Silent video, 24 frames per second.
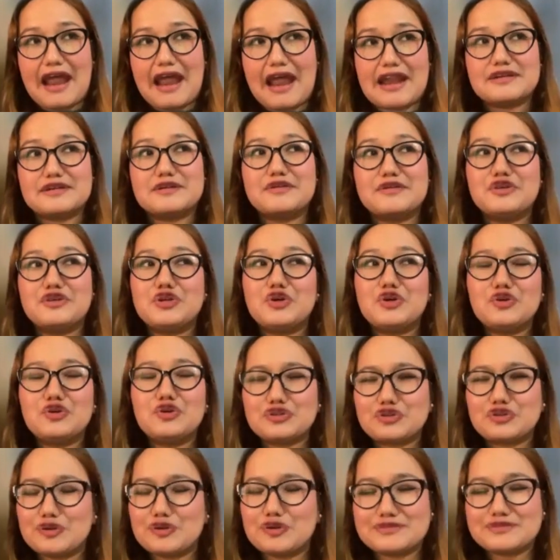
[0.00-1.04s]
And uh,
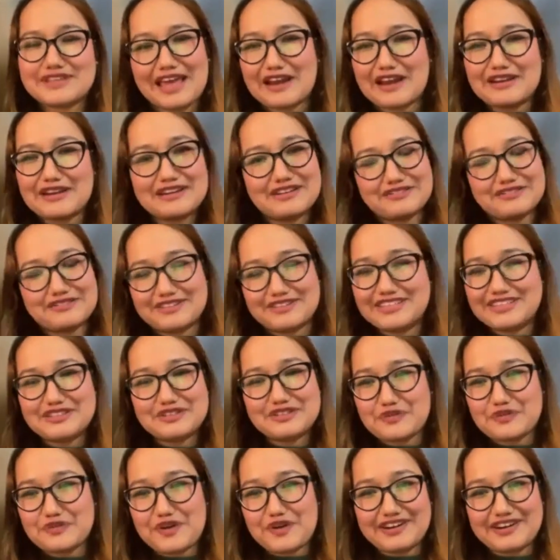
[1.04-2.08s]
youth groups can
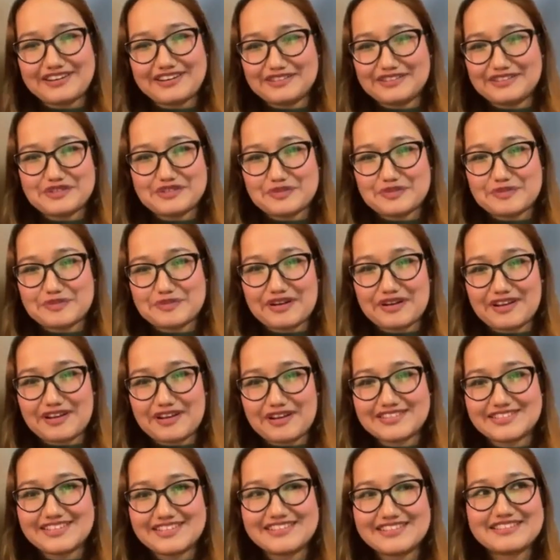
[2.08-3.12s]
really do wonder in the
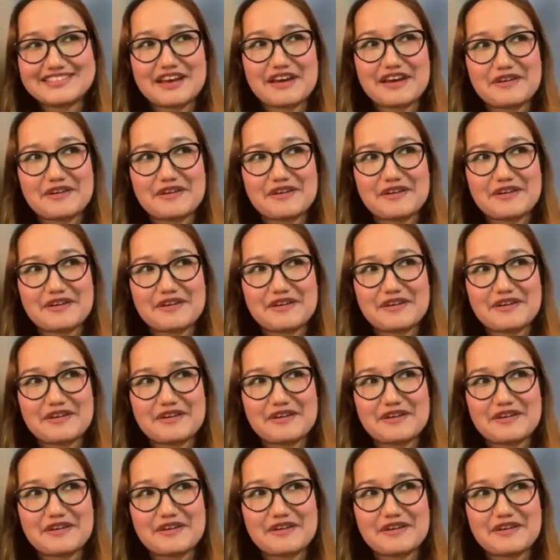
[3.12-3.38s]
tuberculosis.